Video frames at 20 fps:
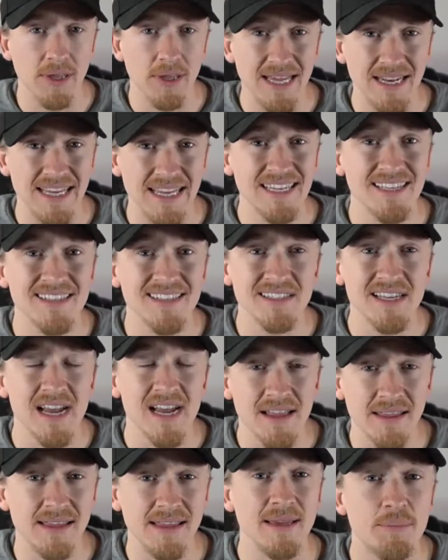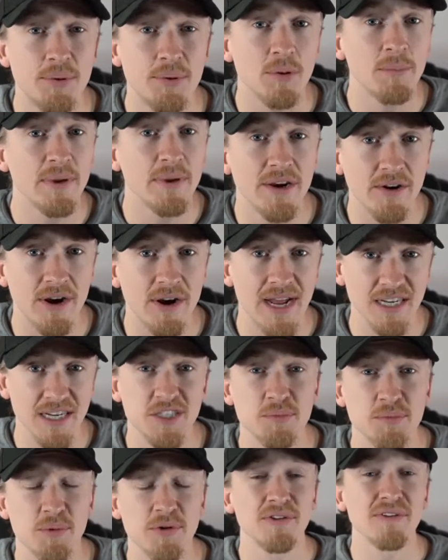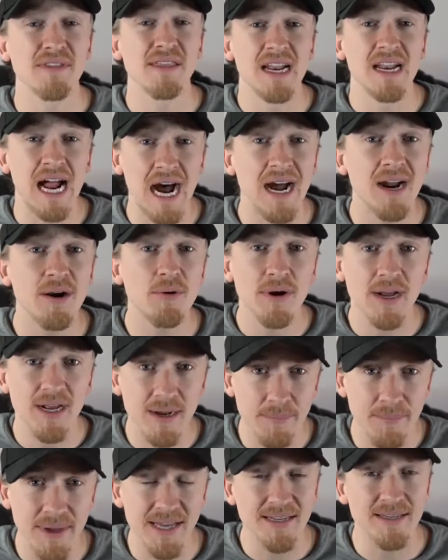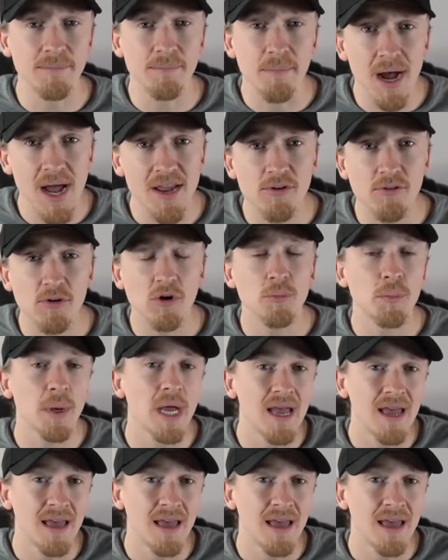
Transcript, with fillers: and is the premier expert that I recommend in my group,